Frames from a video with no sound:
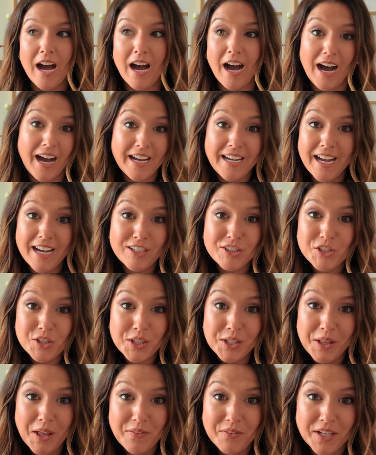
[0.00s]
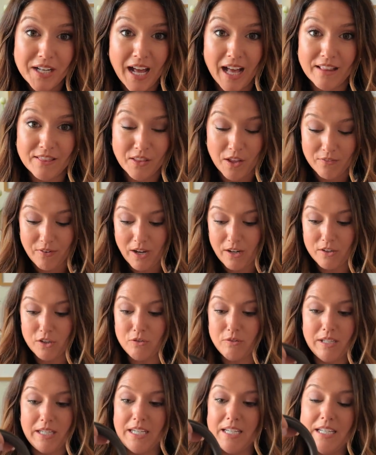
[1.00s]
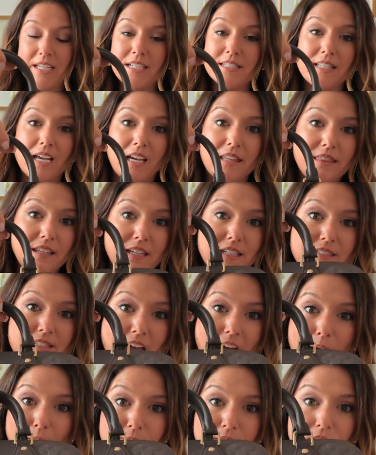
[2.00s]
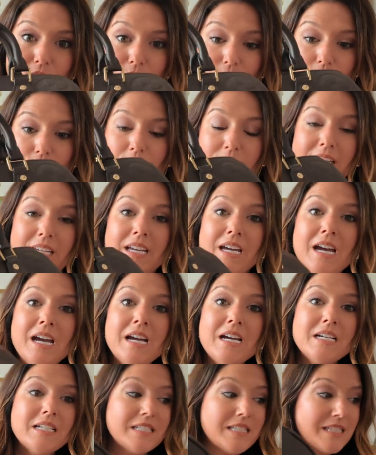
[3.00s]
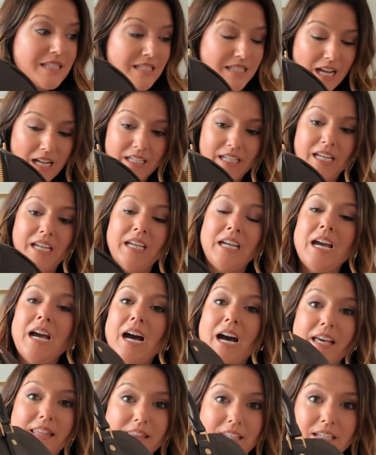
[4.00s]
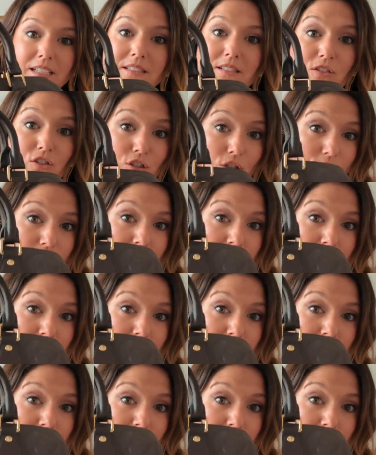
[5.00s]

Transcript: I actually love it. I love how unique it is. I think it's absolutely stunning. I think it's a